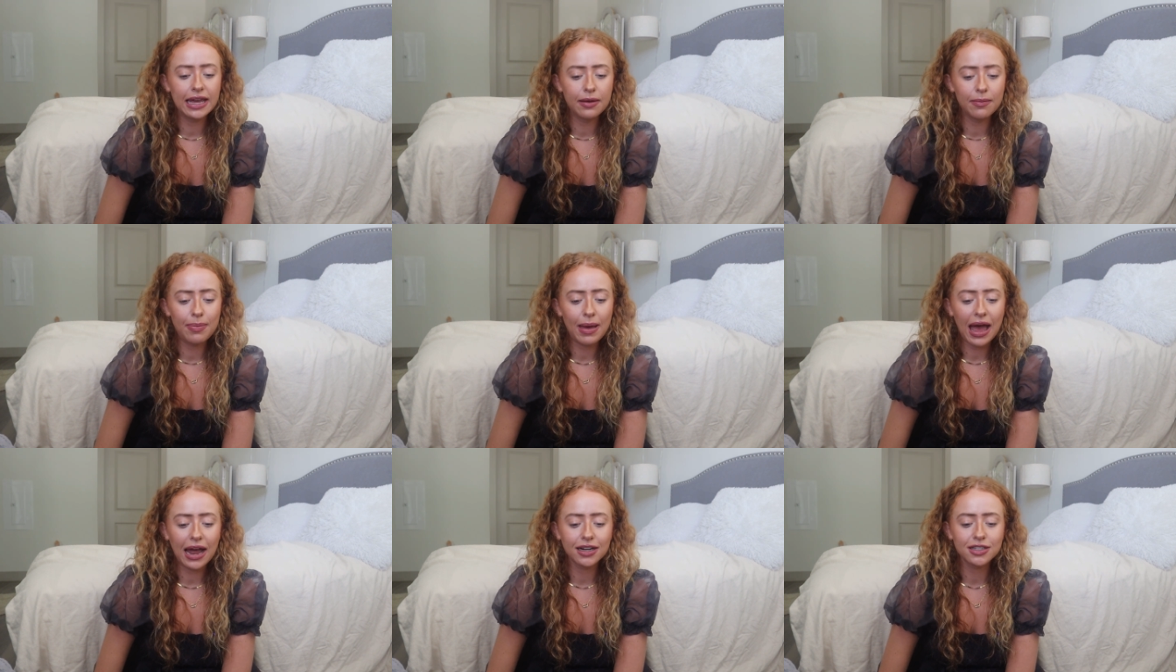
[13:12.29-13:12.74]

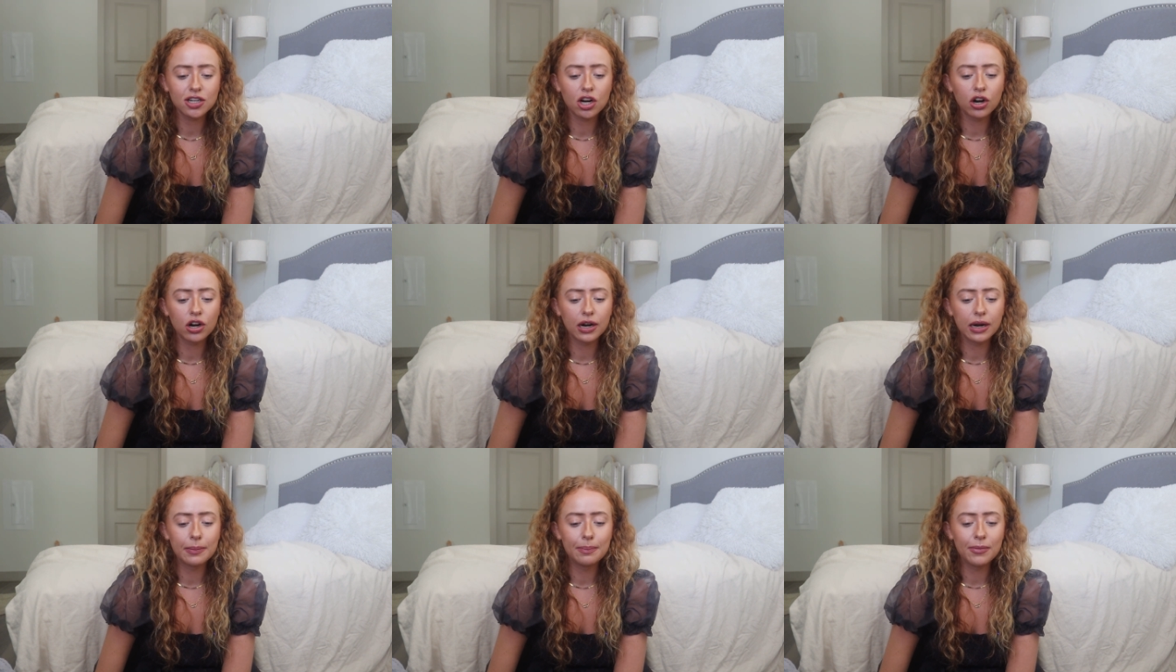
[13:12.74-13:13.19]
impact
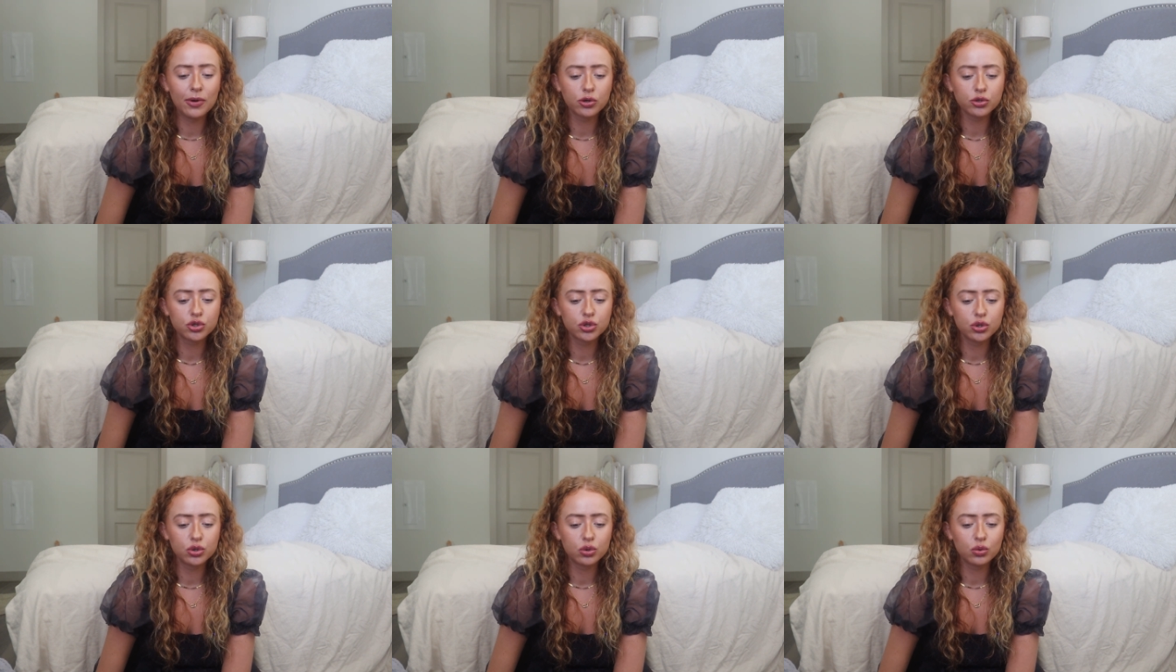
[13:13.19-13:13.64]
our
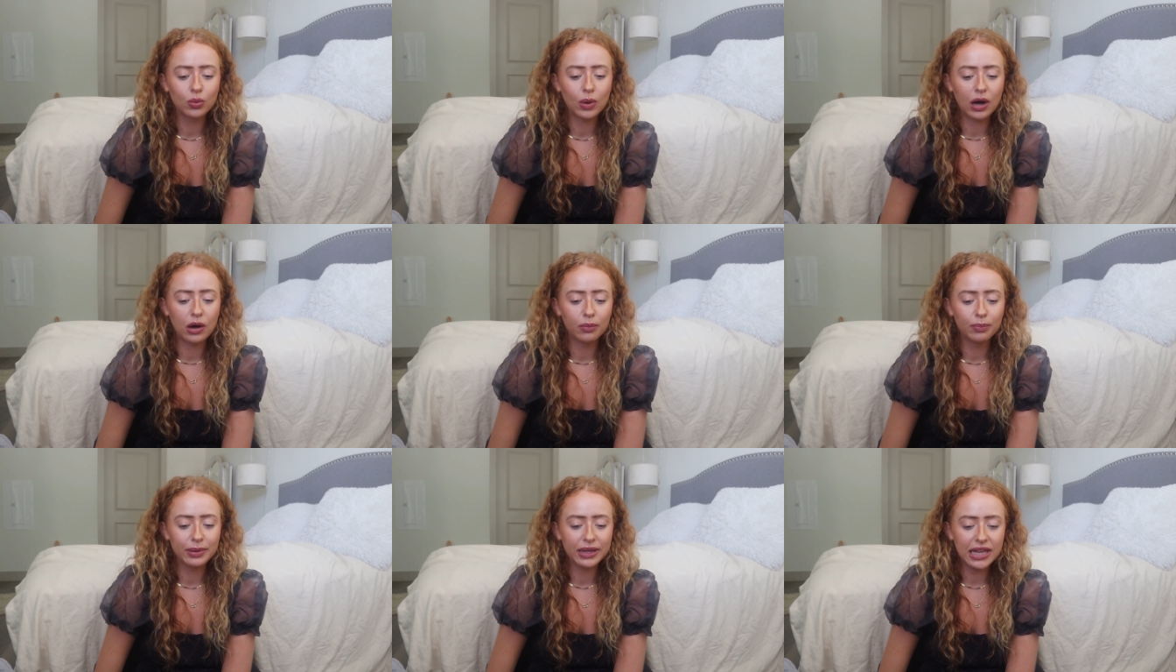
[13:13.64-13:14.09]
emotional
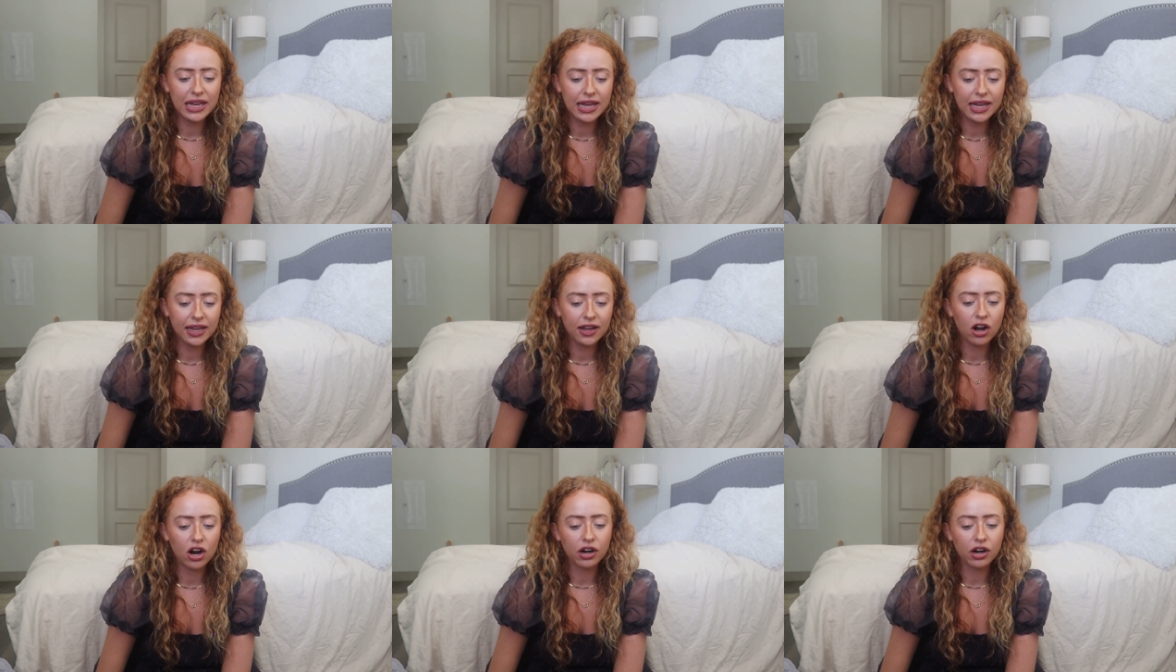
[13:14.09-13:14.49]
well being,